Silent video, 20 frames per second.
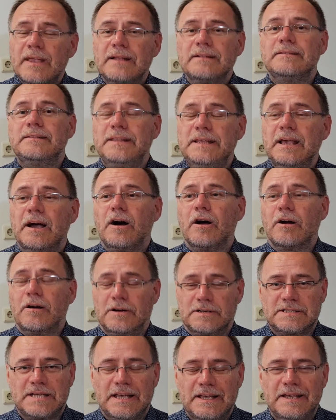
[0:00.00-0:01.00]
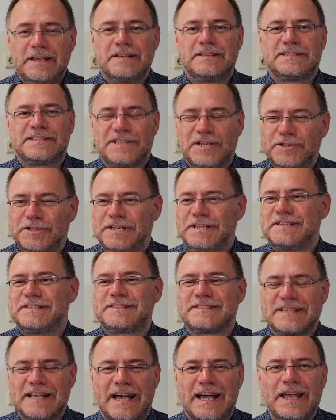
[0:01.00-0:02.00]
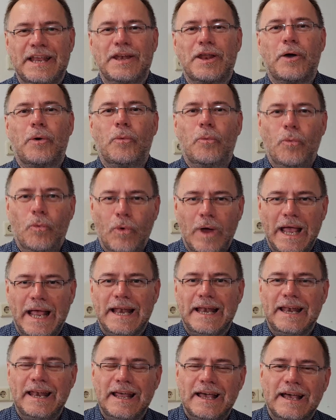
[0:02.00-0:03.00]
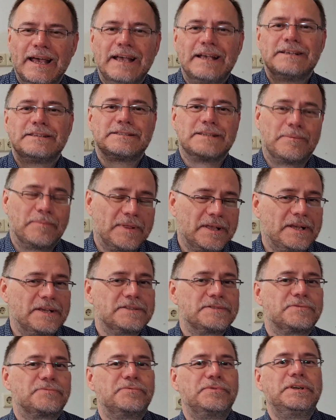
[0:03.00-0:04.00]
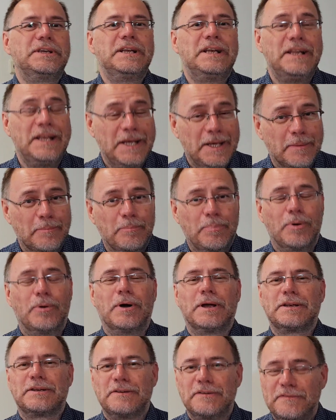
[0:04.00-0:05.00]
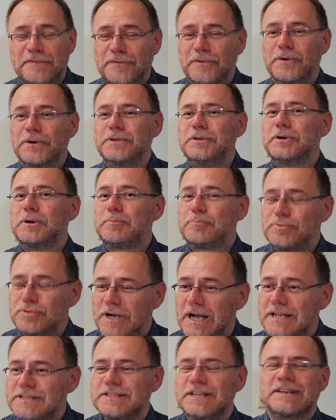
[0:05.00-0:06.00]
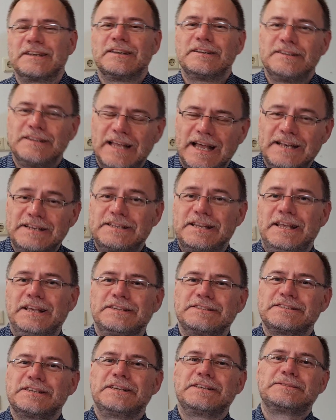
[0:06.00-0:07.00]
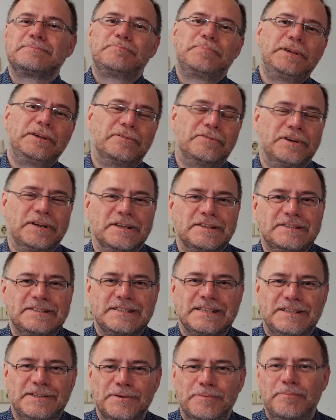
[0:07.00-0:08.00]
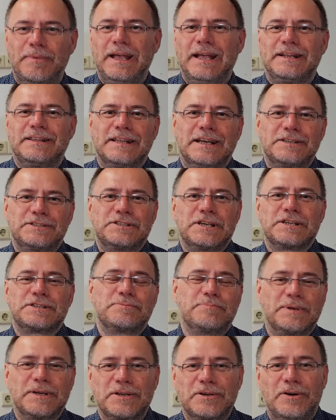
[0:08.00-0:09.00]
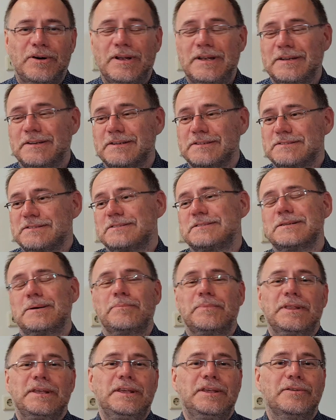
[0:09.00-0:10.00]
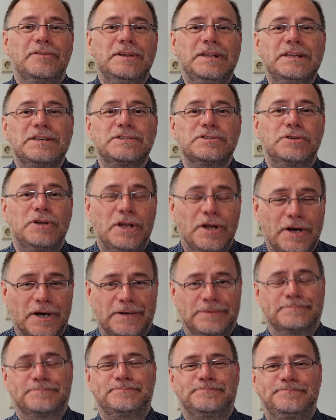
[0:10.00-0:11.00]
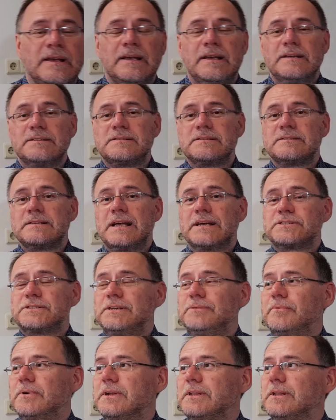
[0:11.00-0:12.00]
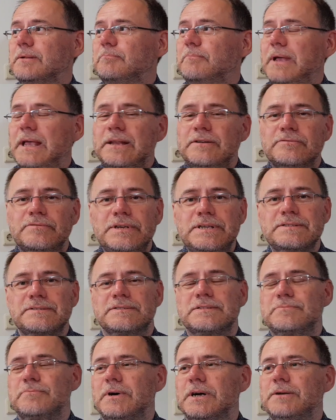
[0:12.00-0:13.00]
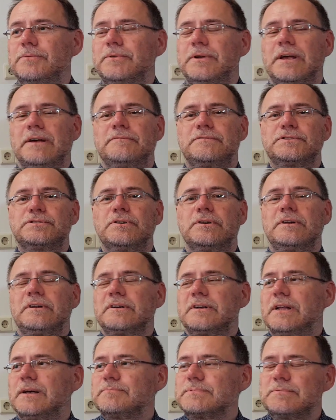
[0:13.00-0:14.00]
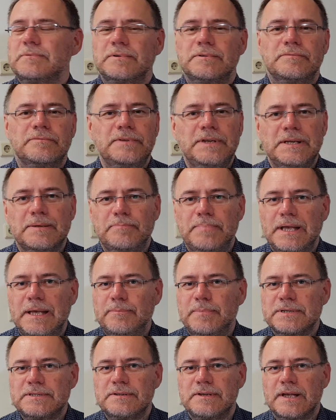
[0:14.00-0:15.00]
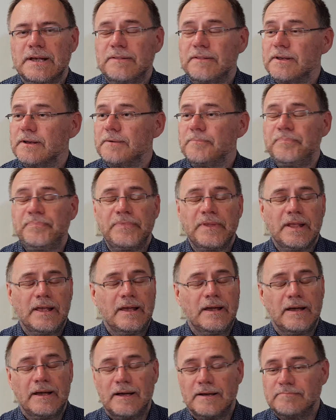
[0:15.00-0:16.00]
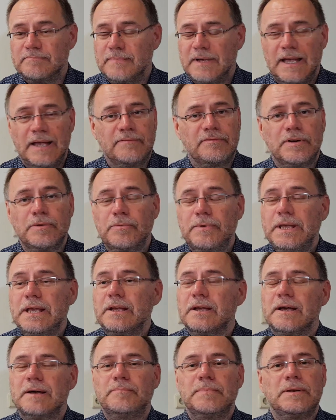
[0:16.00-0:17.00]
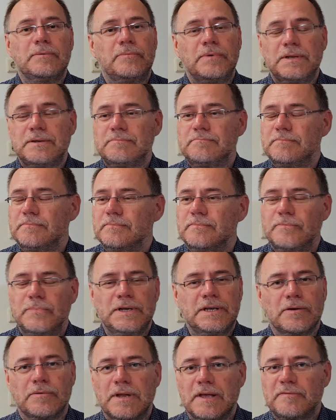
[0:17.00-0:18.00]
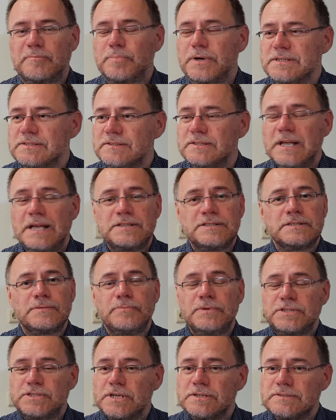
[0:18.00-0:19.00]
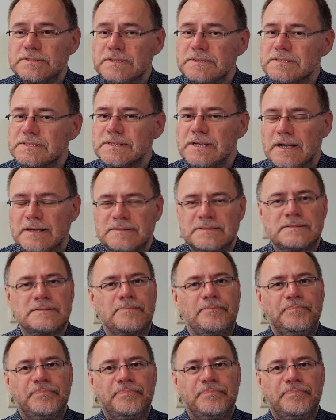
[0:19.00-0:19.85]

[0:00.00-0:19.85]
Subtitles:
The art is to decide when something is really important for your project. That takes experience to make that judgment call, and this is something you need to learn. This is actually one of the main reasons why we have journal clubs where we read a paper together every week. I mean, we don't have presentations, we just discuss.